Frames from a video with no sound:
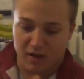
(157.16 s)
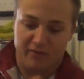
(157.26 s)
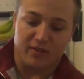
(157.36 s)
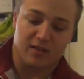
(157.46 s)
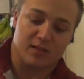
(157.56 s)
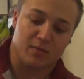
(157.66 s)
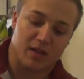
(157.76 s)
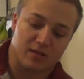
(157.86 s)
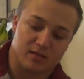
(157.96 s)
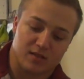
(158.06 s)
my Fitness
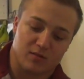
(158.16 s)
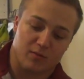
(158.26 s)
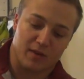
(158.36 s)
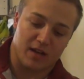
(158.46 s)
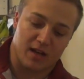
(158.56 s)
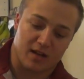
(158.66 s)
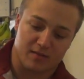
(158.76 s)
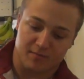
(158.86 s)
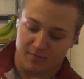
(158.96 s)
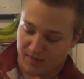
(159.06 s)
Pal and see what we got.
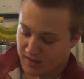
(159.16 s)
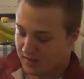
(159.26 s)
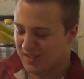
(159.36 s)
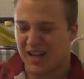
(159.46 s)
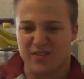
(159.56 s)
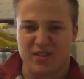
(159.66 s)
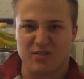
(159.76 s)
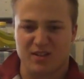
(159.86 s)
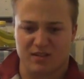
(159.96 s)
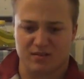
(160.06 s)
It's kind of a
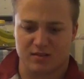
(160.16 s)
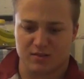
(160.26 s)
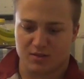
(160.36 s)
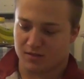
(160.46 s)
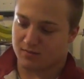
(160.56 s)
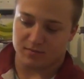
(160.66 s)
unique lunch.